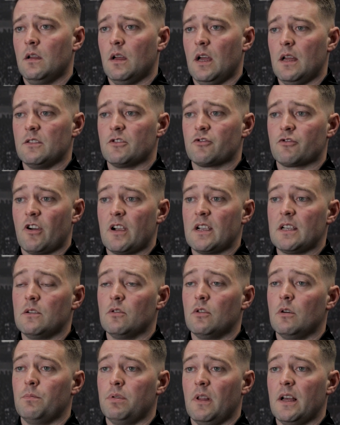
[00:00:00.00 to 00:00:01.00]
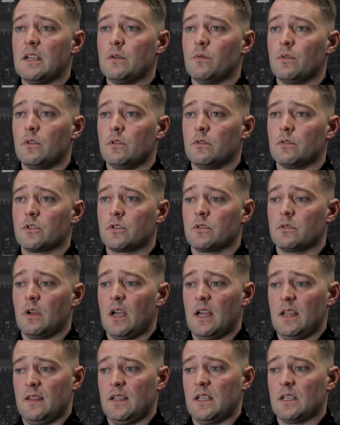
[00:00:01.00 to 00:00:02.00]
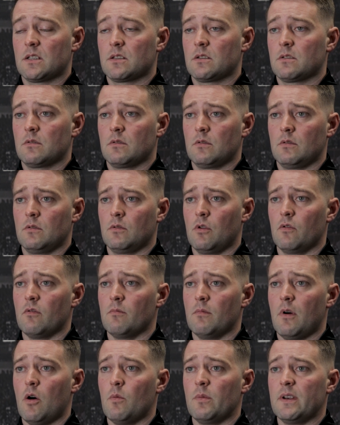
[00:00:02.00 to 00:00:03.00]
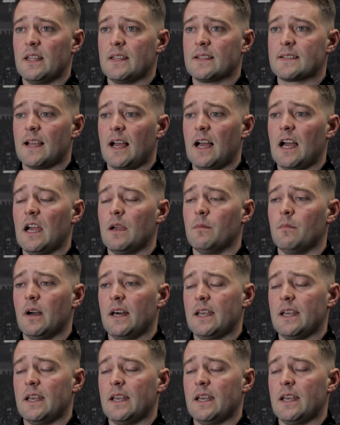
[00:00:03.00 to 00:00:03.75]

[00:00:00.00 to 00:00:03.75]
and train or play with us at this current moment in time.